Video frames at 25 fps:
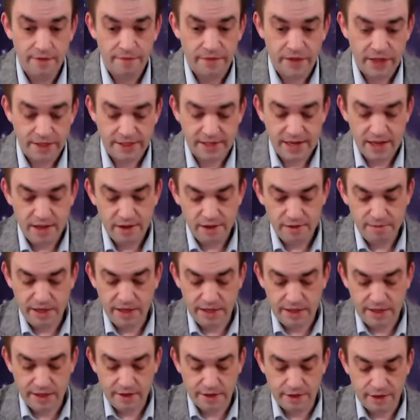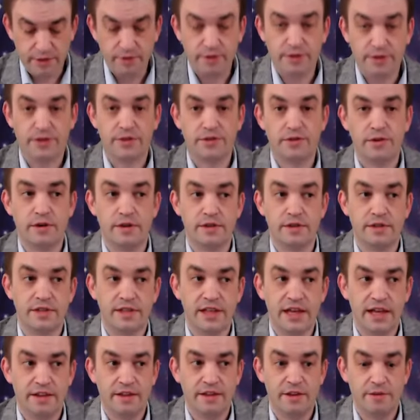It's telling me that in the Two of Swords
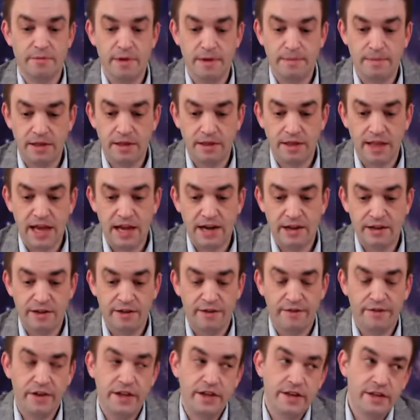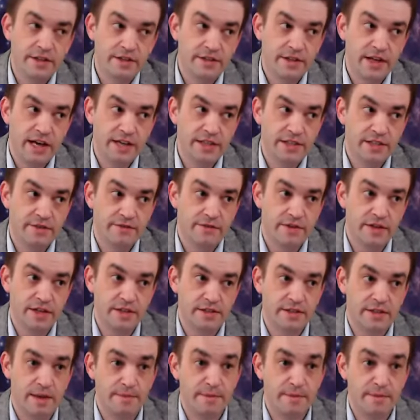that there might be a lot of indecisiveness.